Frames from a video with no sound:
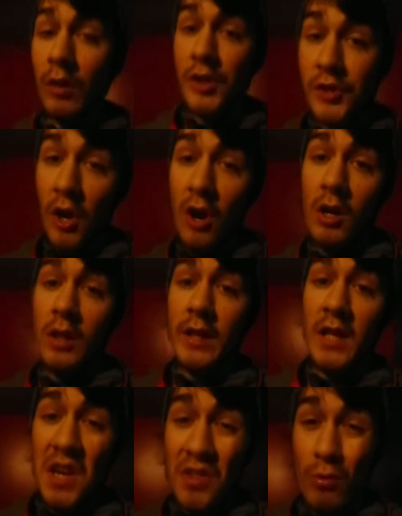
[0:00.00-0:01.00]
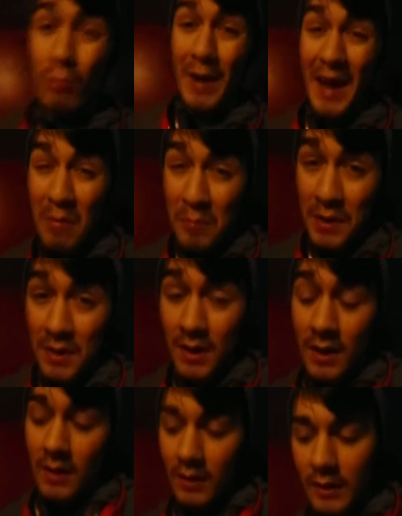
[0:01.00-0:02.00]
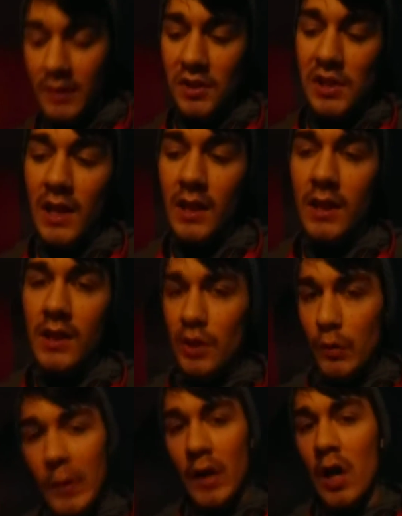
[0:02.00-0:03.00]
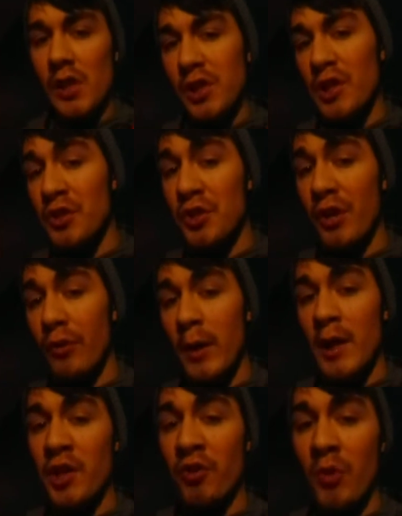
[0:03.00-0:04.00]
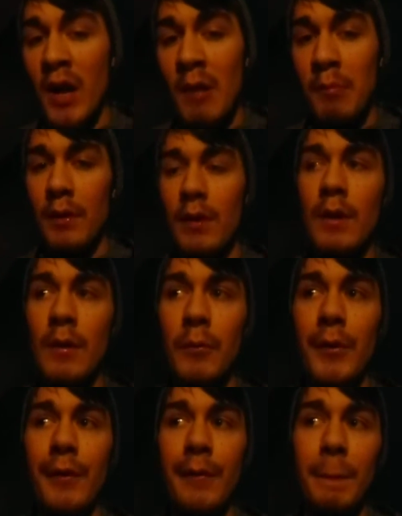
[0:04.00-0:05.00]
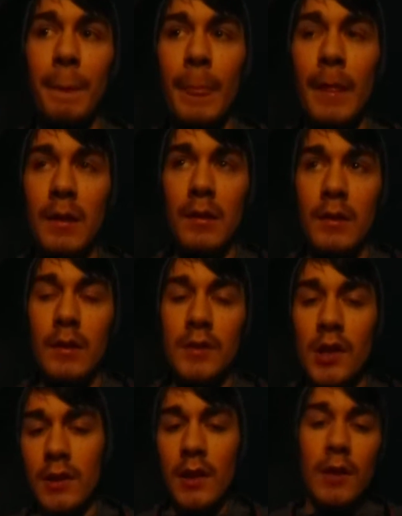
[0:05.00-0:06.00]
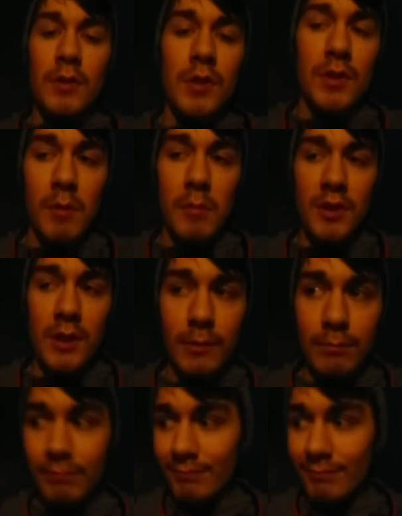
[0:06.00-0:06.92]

a song, like another rap, like say, like you know, my Austin Generation rap. Well, check that out too. It's on my channel,